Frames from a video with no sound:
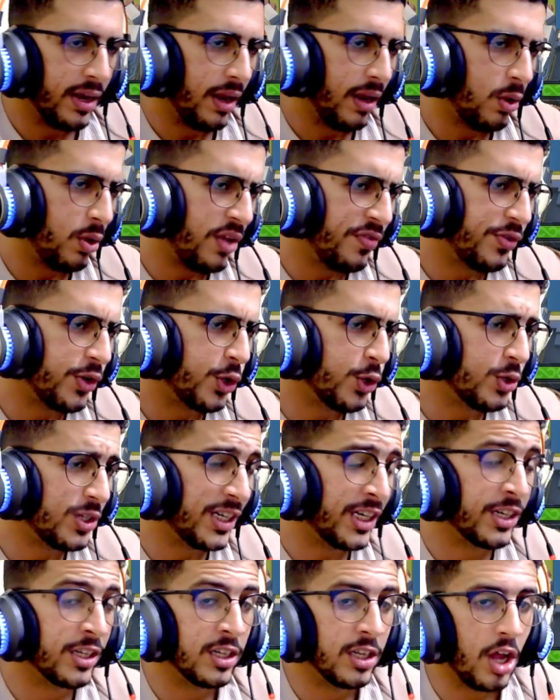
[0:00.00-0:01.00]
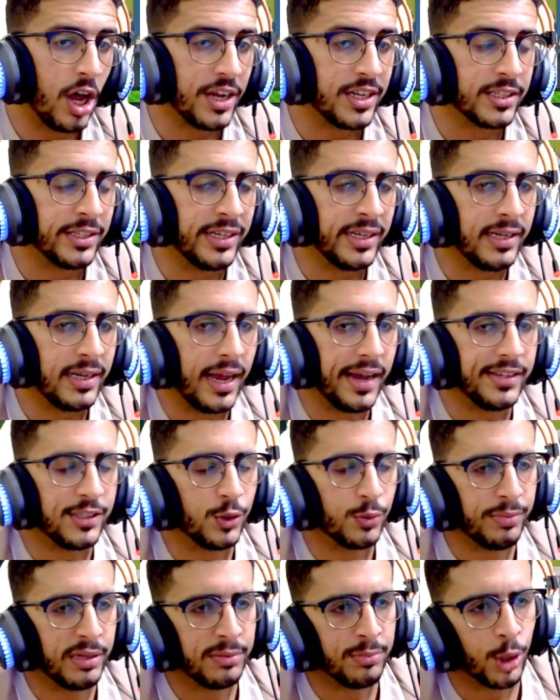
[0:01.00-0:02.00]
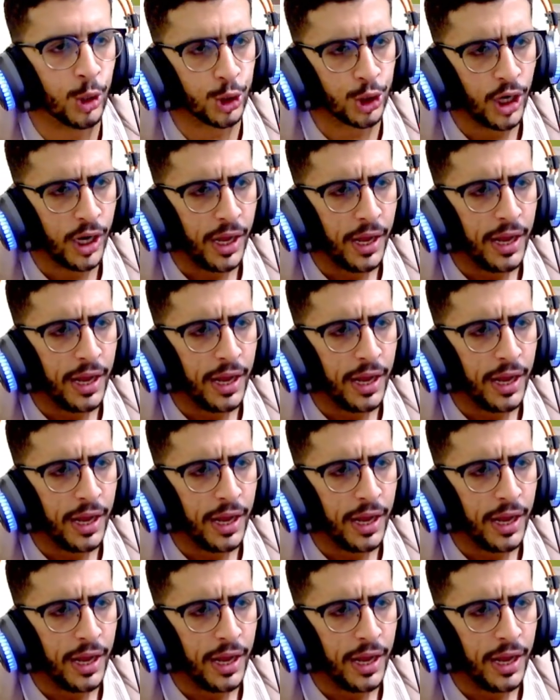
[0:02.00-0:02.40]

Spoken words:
If you're using lightning as your main march,